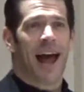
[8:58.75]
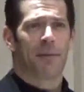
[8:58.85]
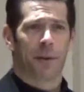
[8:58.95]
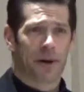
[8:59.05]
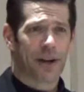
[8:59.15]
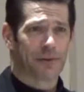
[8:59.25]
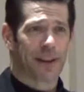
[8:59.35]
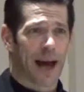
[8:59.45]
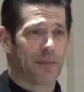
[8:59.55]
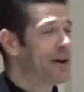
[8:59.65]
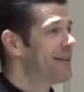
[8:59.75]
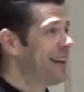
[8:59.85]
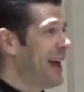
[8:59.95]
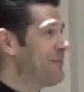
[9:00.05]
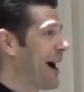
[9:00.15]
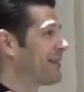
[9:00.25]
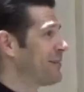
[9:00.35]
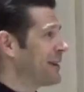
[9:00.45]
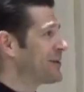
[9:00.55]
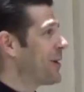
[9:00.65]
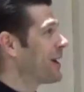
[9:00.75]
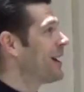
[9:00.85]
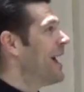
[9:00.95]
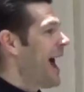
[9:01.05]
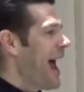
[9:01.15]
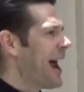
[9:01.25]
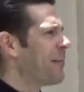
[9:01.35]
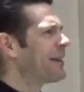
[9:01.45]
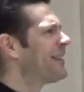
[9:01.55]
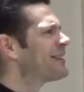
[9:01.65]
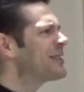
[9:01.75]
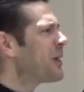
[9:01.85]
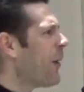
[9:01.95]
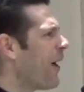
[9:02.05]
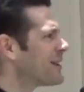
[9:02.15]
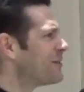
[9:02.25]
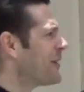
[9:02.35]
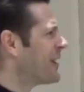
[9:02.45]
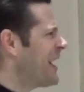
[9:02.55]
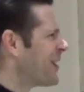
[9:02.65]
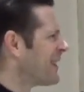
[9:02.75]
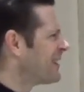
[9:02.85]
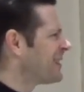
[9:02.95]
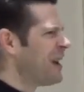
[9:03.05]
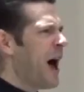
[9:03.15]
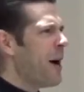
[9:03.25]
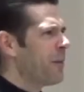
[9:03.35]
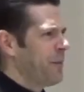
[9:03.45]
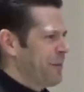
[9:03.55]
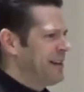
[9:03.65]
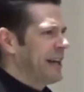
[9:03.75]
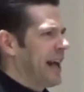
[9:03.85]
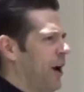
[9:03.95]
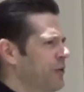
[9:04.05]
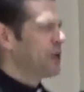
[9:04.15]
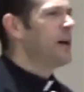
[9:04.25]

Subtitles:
About a month after they got married, they came back to Minnesota, and I'm this is so awesome, they're here, this is amazing. And also,